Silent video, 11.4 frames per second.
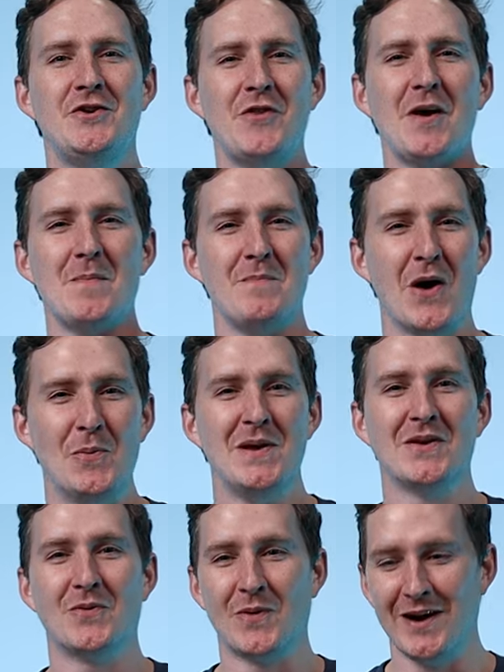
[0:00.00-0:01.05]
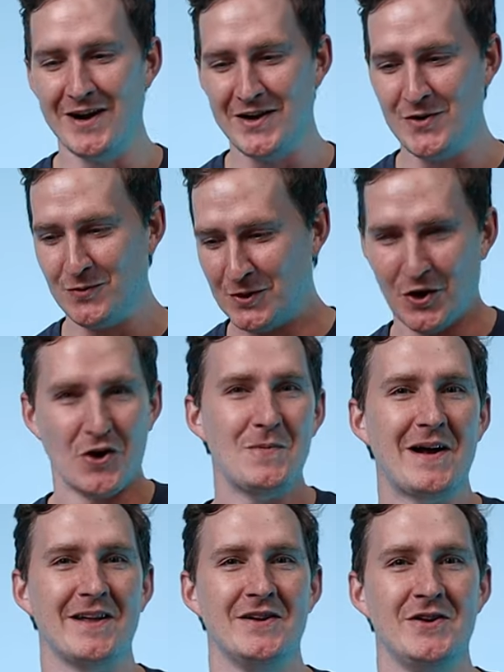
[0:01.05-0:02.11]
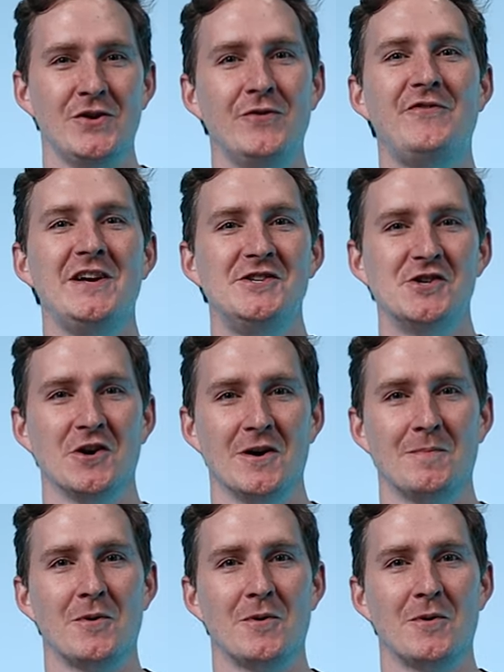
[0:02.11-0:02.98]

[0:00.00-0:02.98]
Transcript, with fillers: You know that moment where you learn about a new feature in a